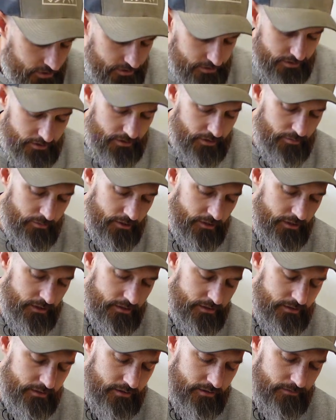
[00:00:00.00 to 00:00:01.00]
you some of
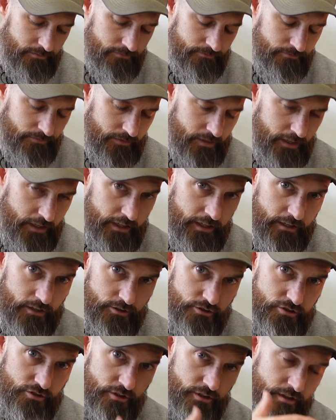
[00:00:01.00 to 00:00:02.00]
this. And
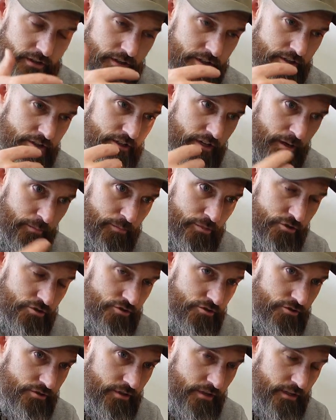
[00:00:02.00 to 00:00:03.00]
I'll show you the
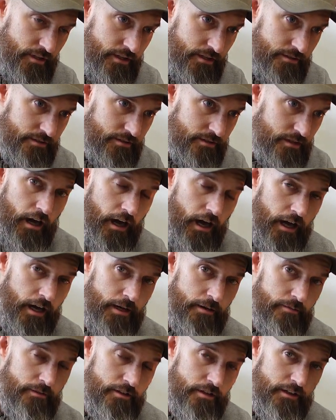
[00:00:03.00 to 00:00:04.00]
temperatures of this.
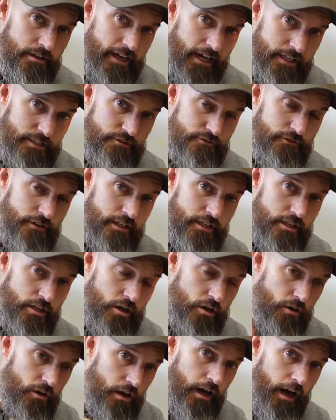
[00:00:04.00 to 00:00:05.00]
I, the next
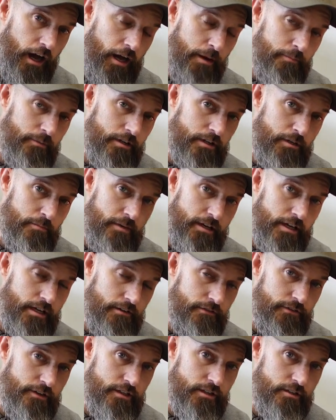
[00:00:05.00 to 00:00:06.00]
video, I'm gonna make
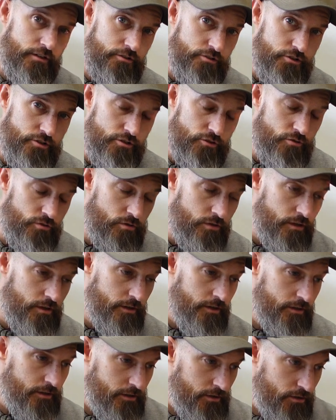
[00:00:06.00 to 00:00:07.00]
a video too,
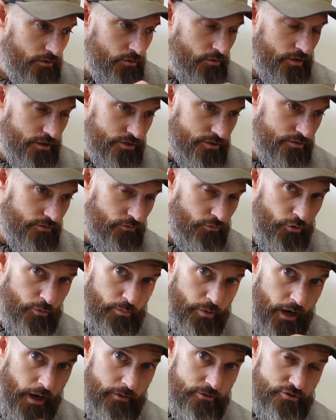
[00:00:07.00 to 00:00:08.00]
which will
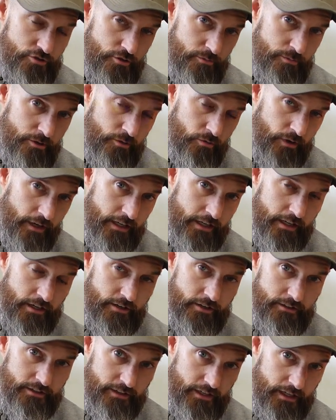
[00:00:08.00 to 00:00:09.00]
probably, should be right
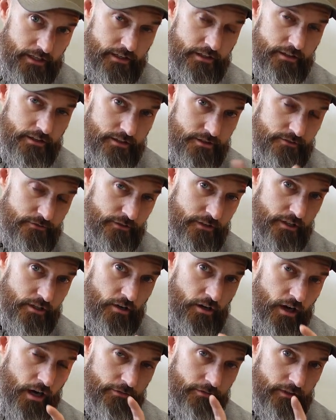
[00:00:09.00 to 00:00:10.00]
here at the end of this
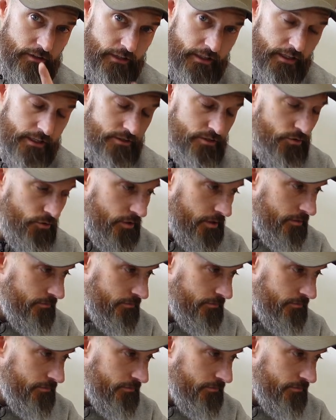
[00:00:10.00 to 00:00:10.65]
video. I'll have a link to